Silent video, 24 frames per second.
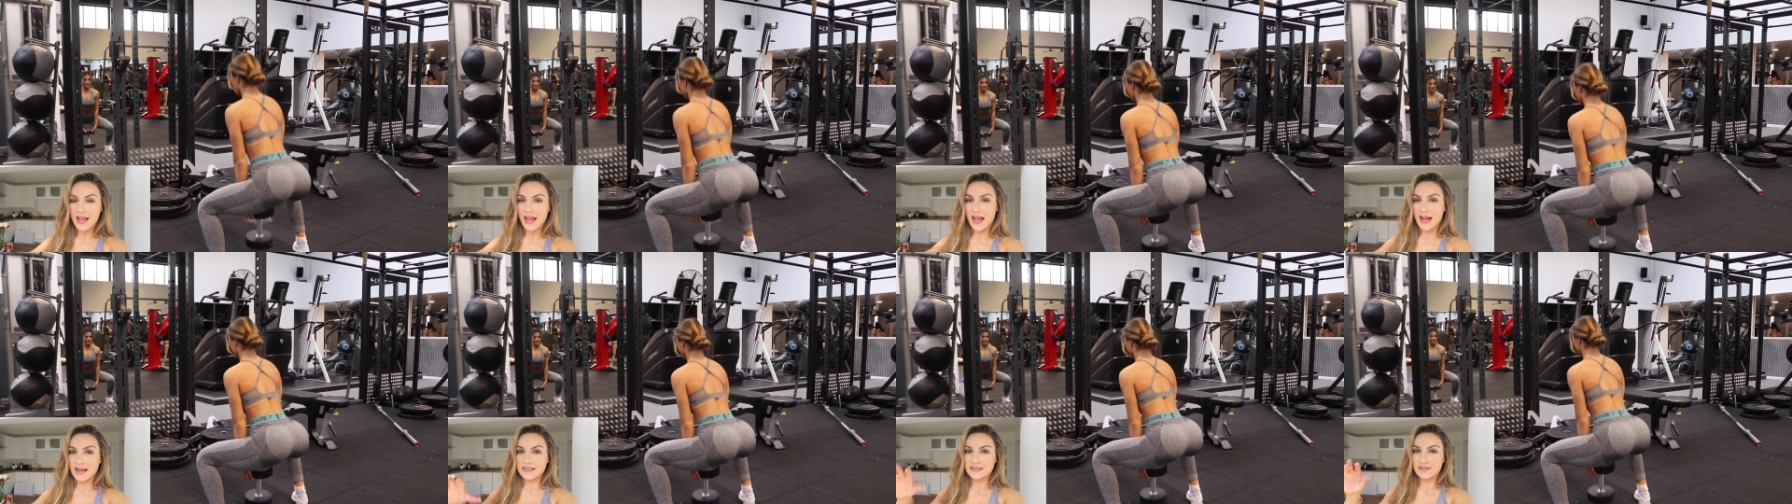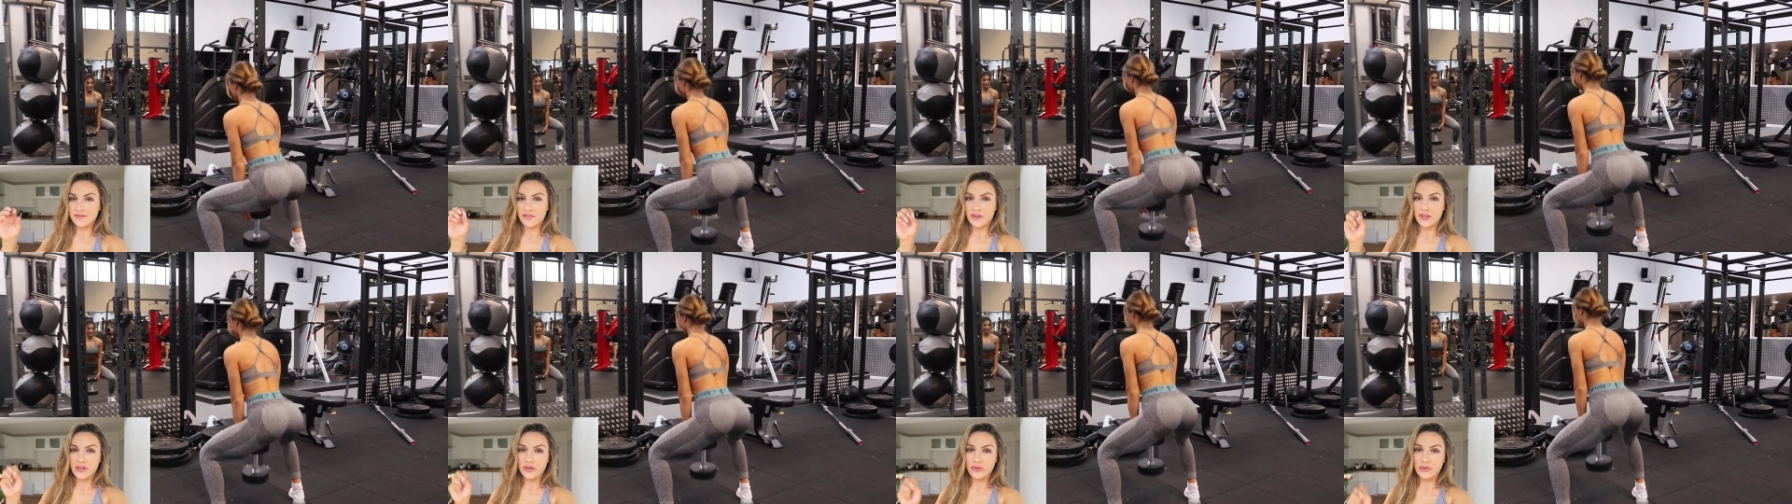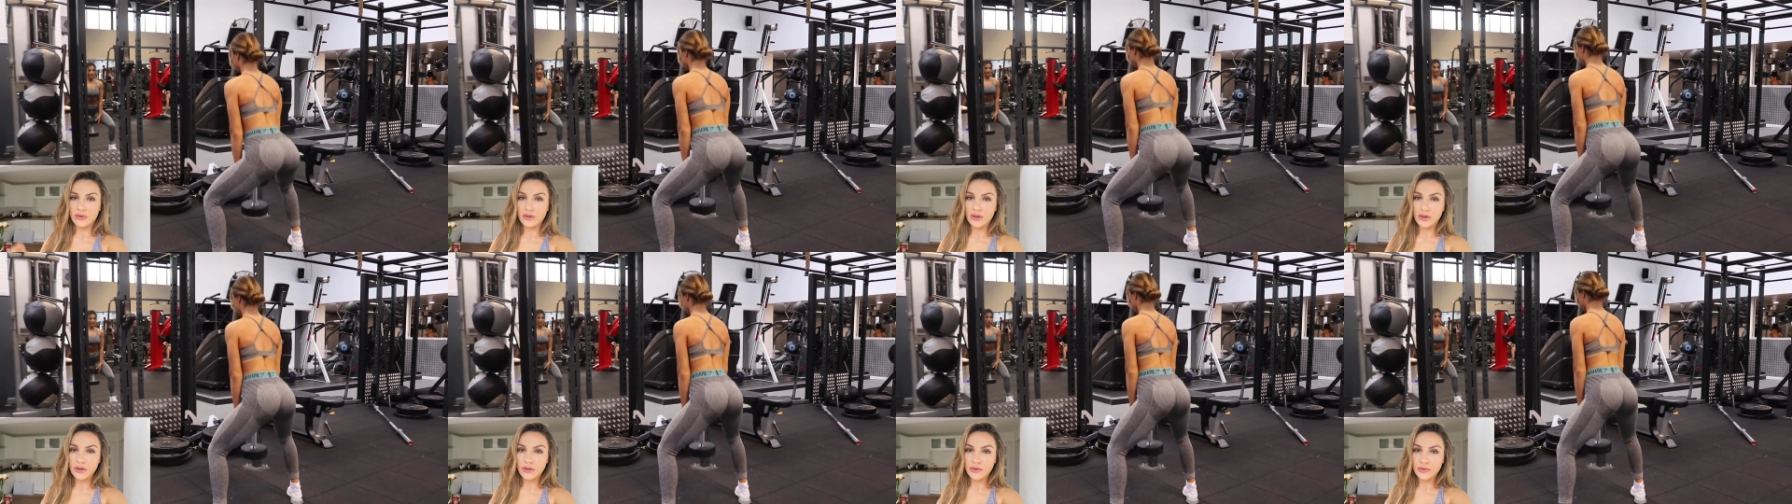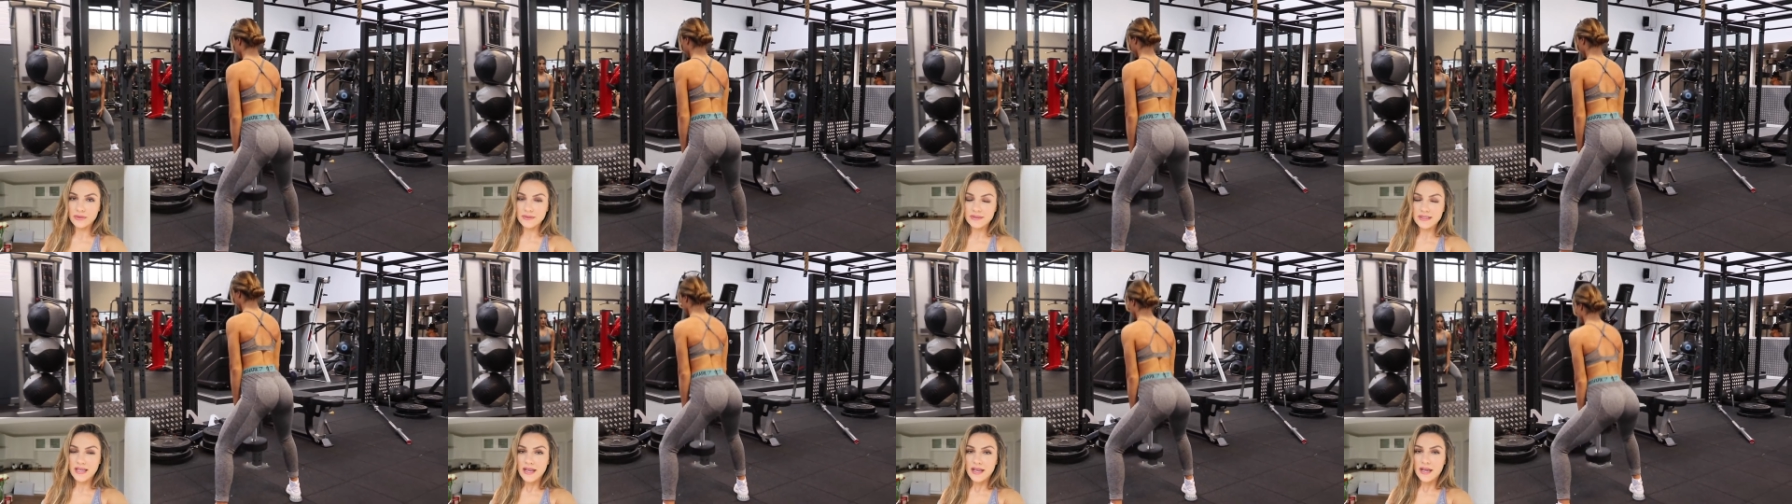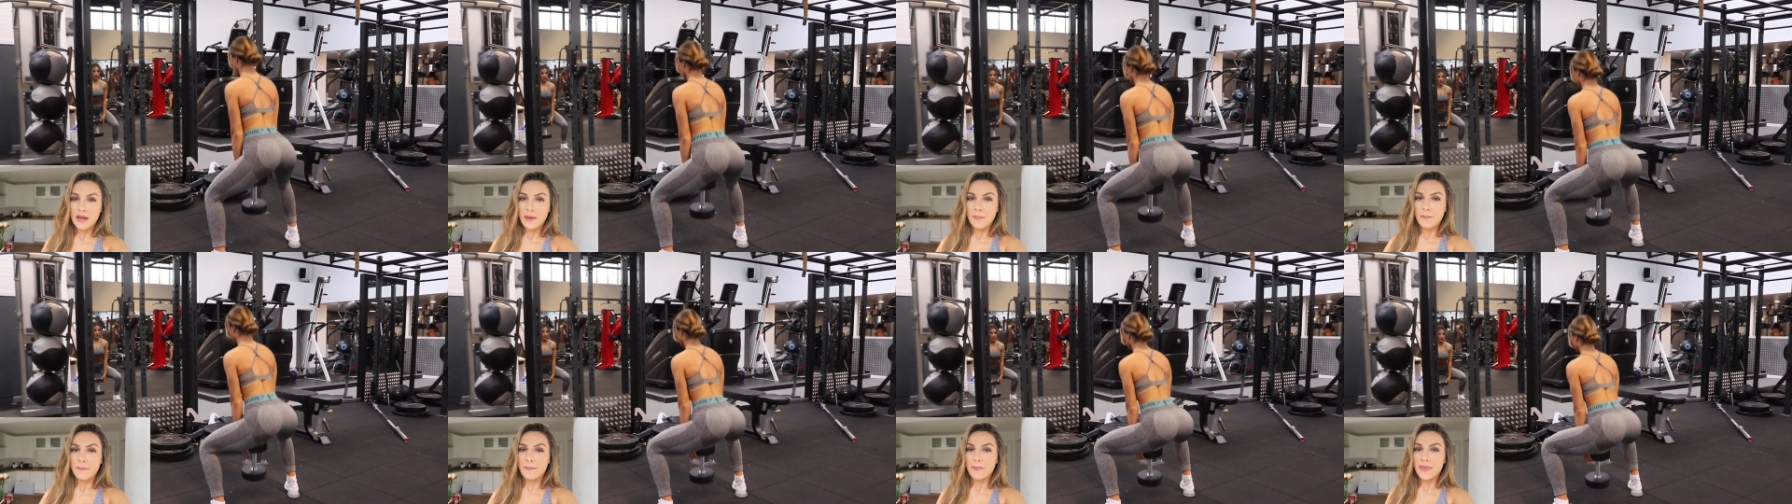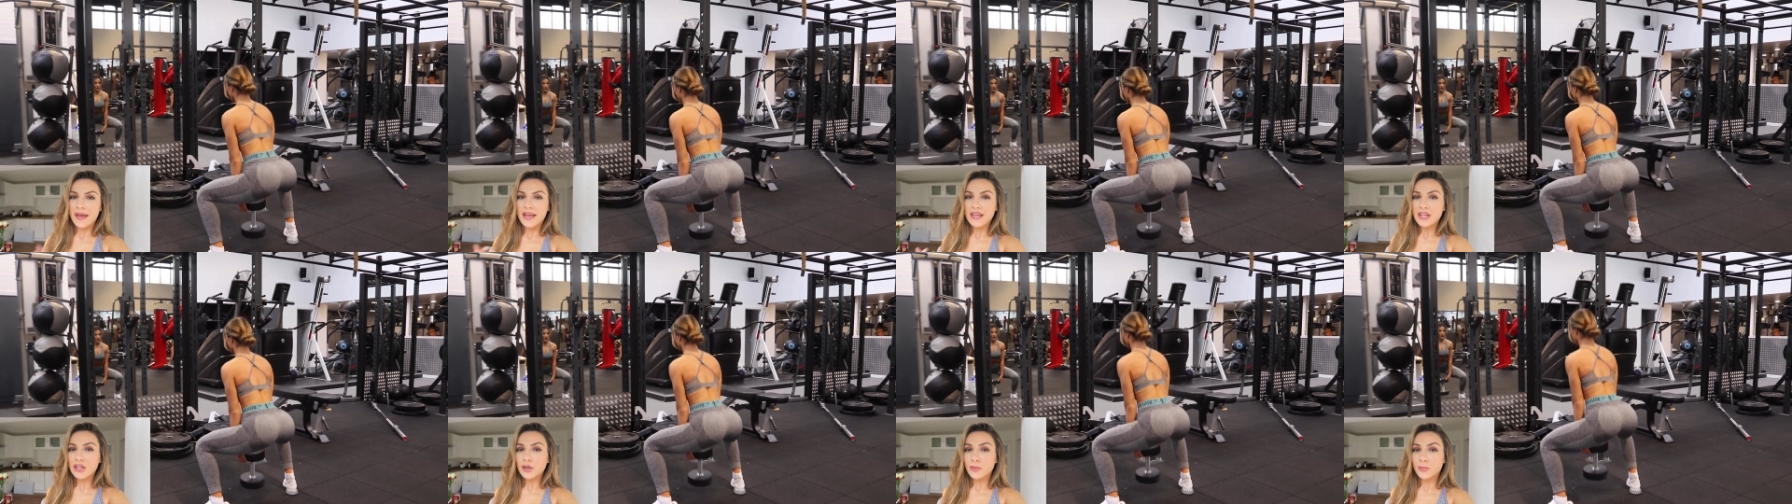activate your glutes,
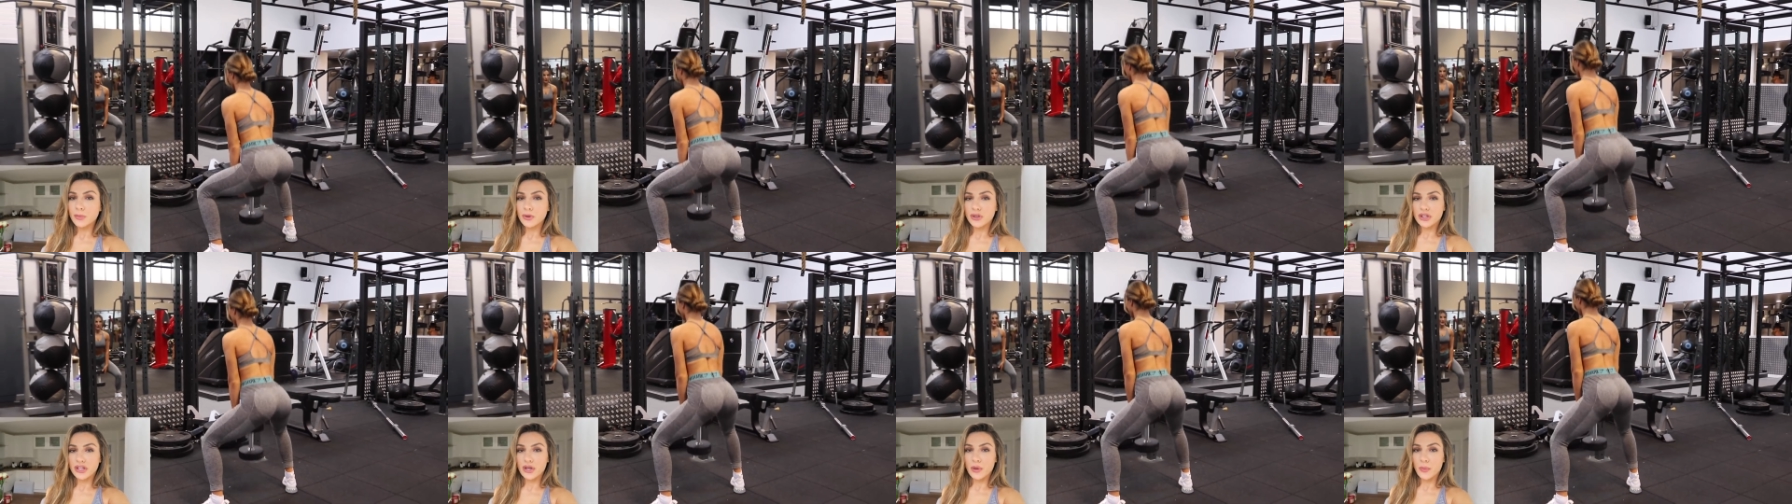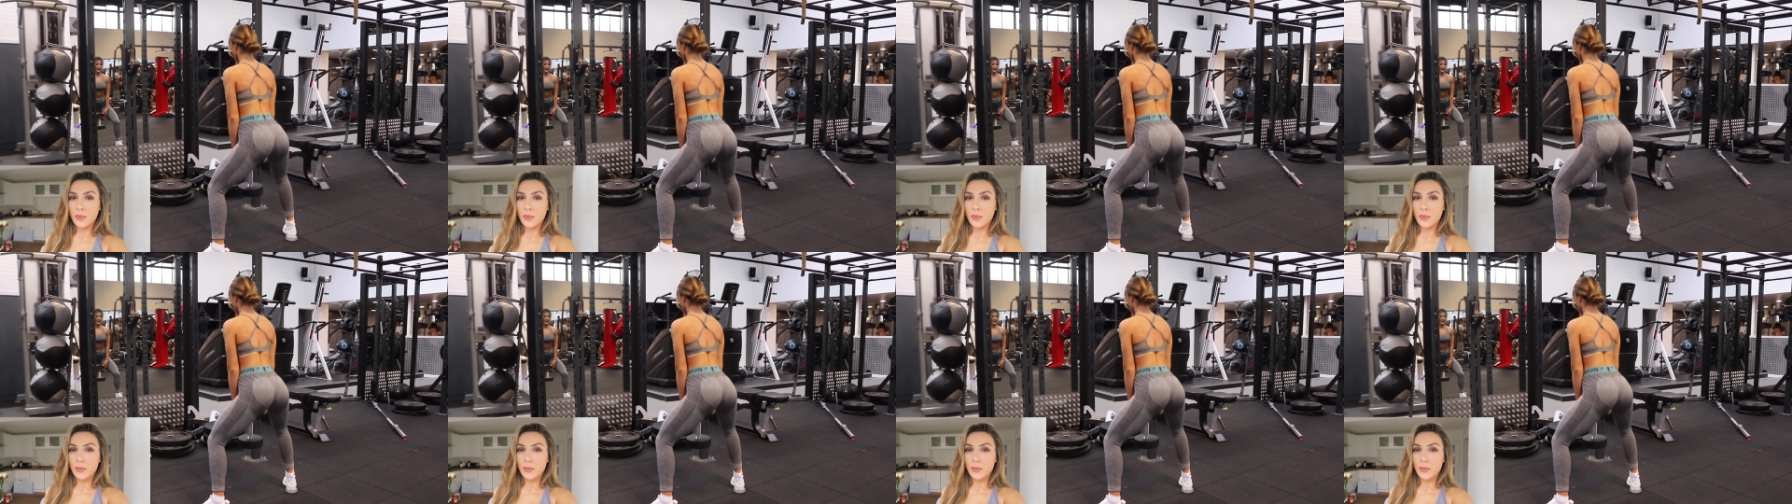make your body